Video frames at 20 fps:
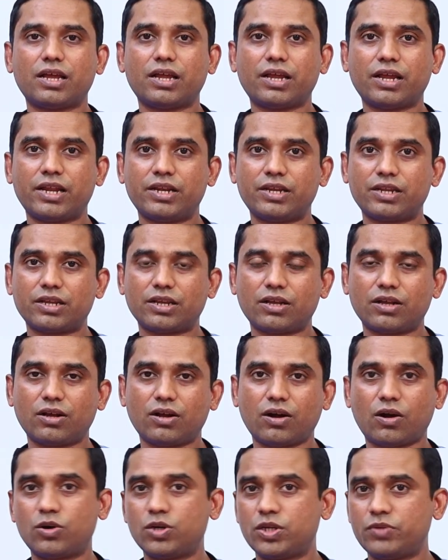And
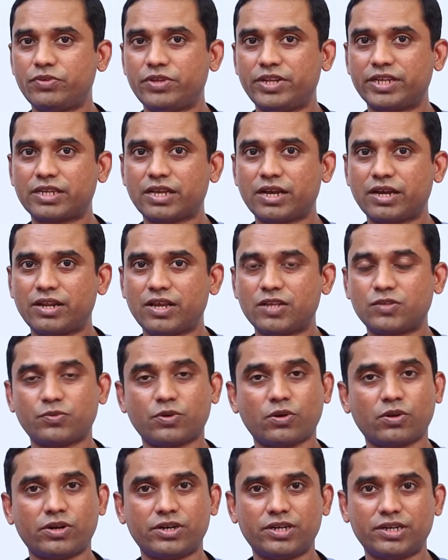how do we recognize? We
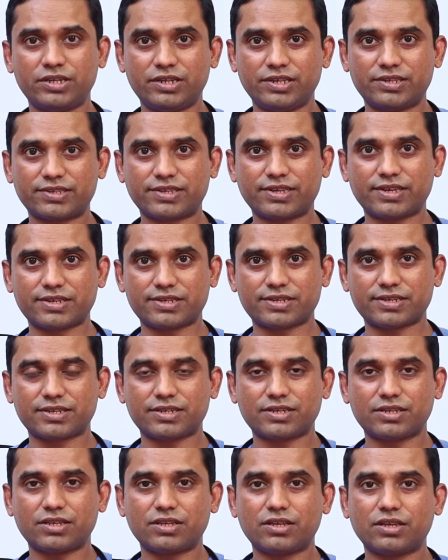already discussed.
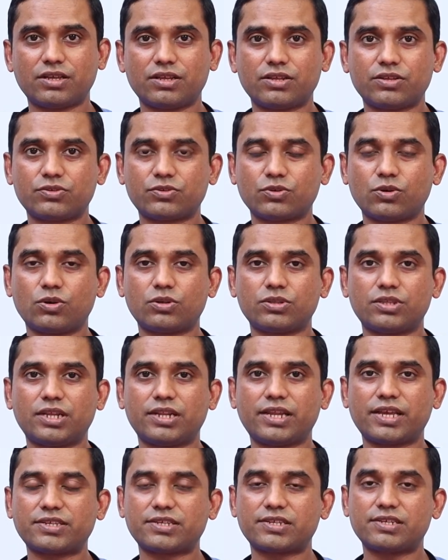So the
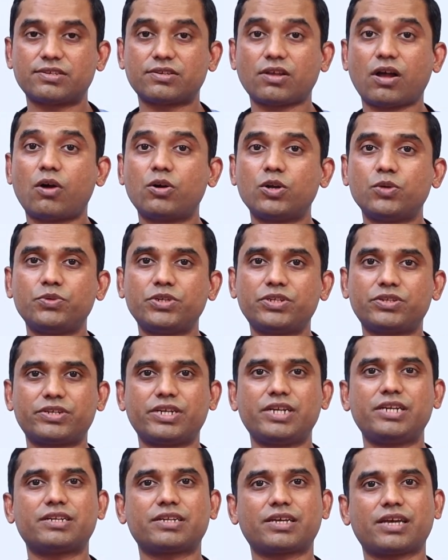next is, how do we
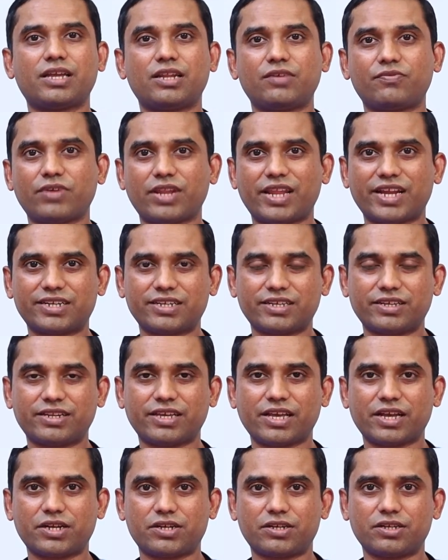treat anaphylactic
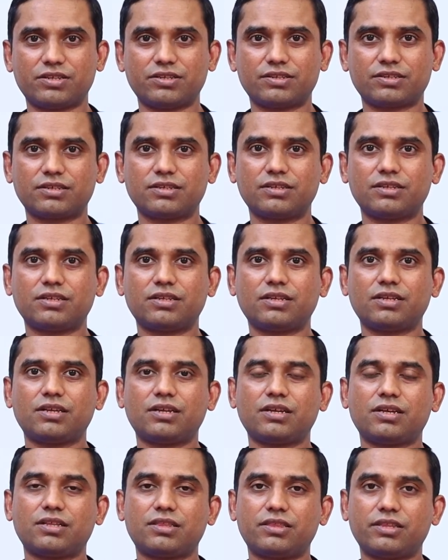reactions?
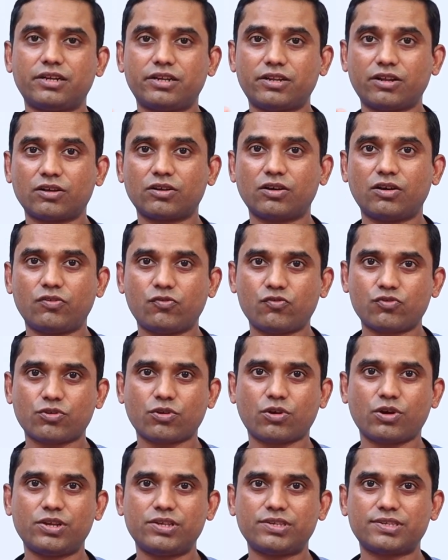The drug of
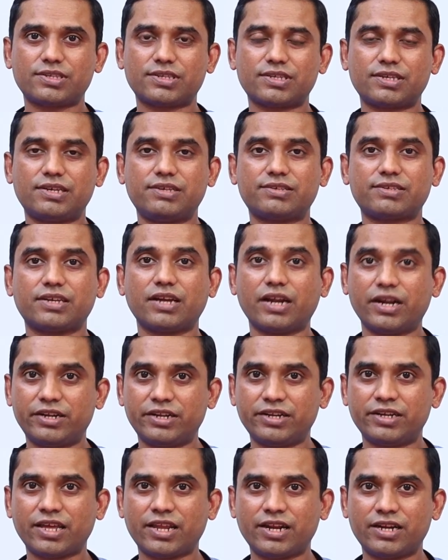choice is
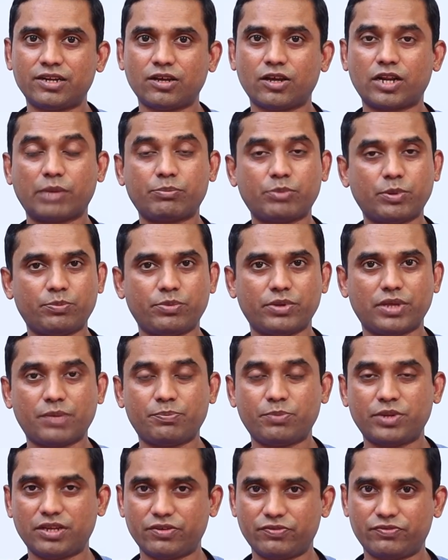adrenaline or
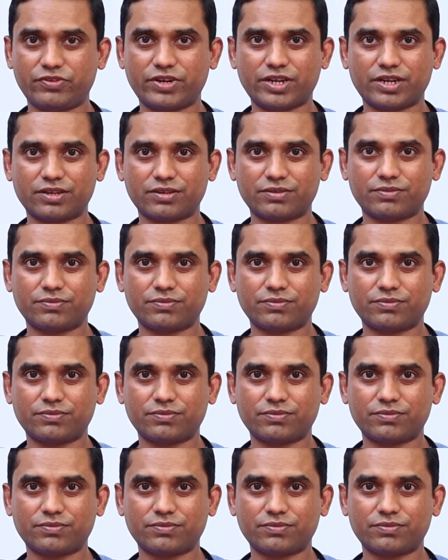epinephrine.